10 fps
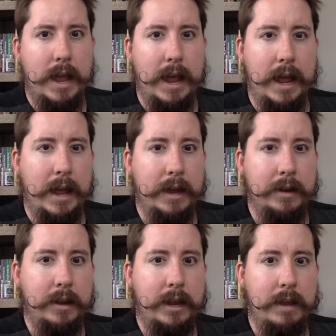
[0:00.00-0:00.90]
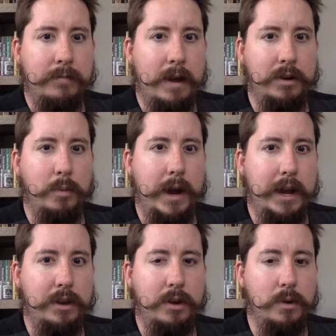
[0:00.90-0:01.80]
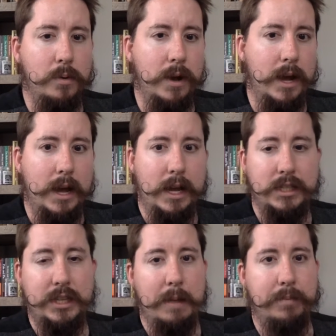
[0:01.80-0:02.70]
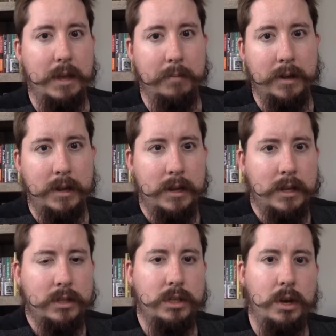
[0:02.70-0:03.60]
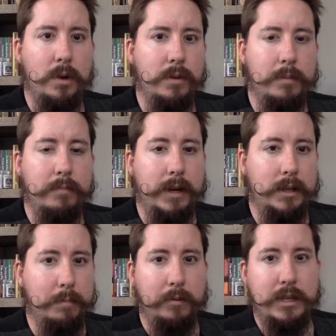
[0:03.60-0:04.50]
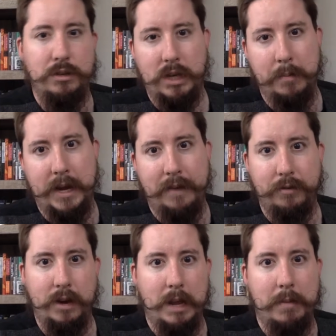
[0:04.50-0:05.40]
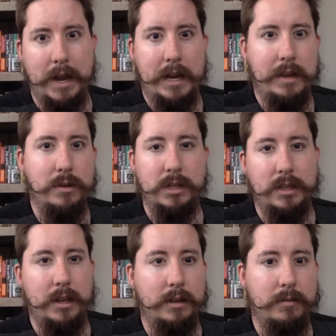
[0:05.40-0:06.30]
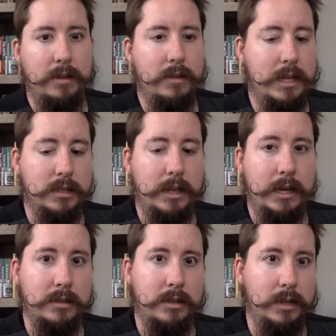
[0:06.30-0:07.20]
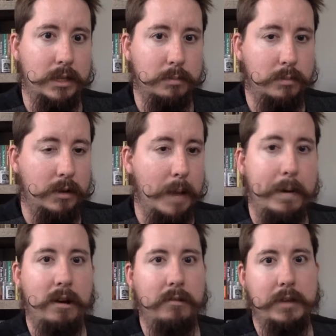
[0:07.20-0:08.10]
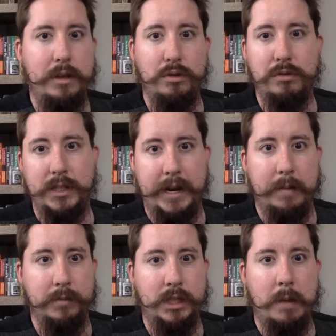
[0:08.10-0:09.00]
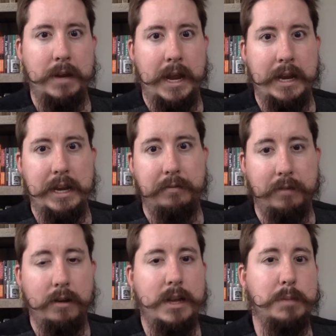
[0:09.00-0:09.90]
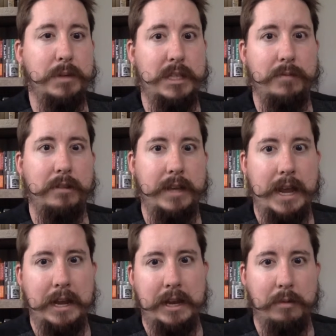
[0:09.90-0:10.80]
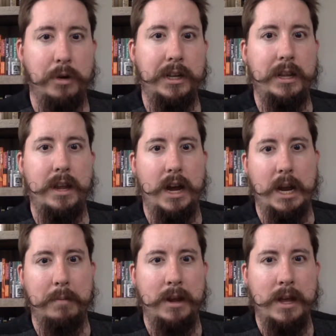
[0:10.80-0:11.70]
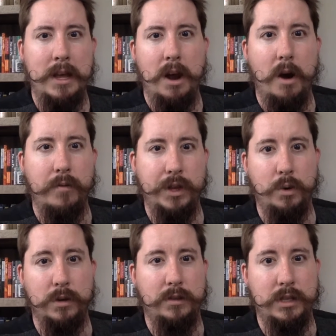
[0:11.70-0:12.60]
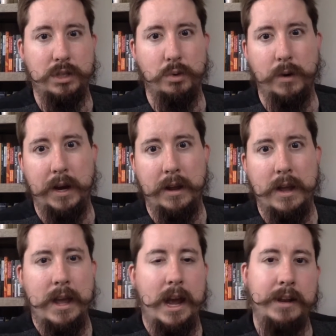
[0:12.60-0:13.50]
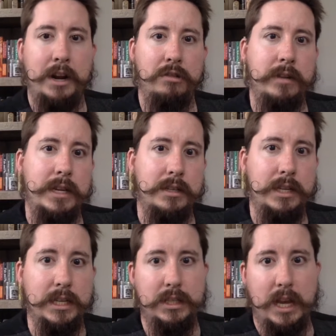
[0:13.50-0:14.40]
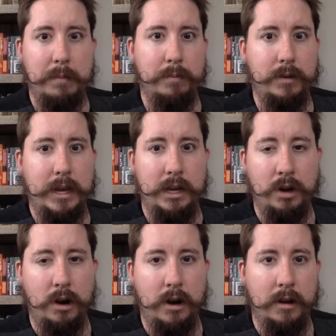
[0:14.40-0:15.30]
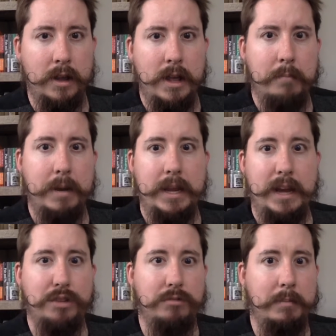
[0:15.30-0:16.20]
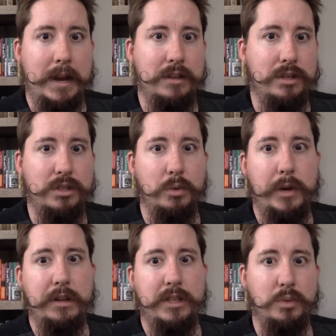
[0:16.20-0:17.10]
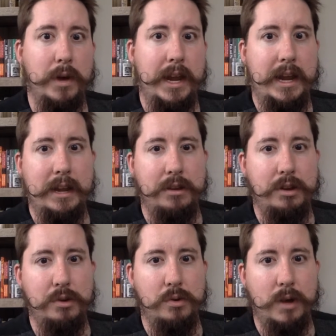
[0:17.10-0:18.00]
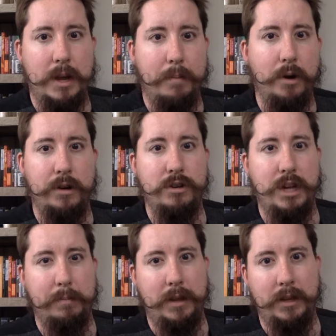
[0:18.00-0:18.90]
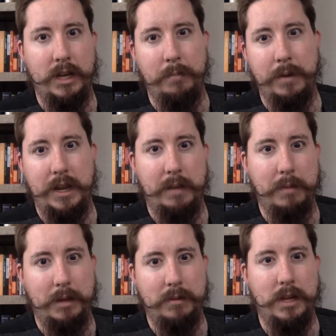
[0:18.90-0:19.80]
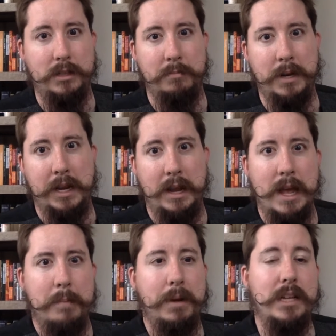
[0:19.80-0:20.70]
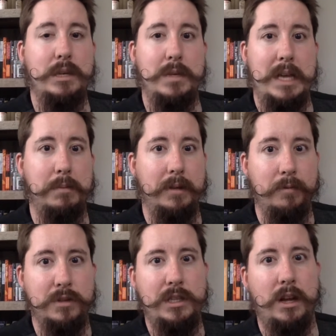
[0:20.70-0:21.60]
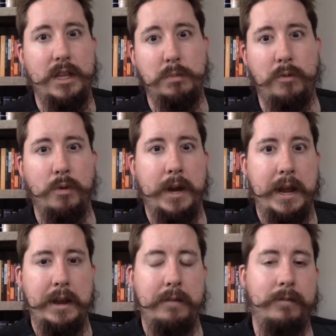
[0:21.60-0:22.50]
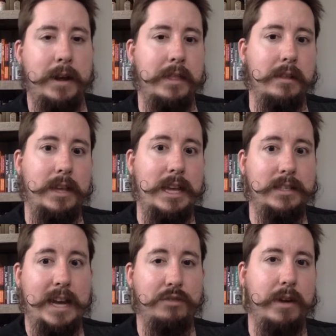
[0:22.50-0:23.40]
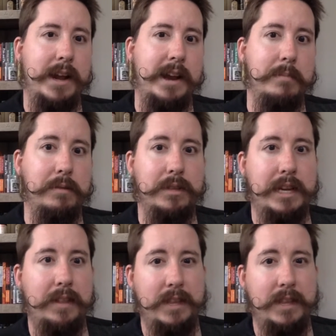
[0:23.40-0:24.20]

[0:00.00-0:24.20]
and he found a way to uh, escape them. So, the, like the police are coming after him, and he uses the, these things, these apparently useless items, come in handy, very specifically handy, one at a time, over the course of the story. And not only does he escape getting caught, but he actually manages to wheedle his way into a partnership in the company and make tons of money because he was able to foresee all this beforehand and find the, the exact right item he would need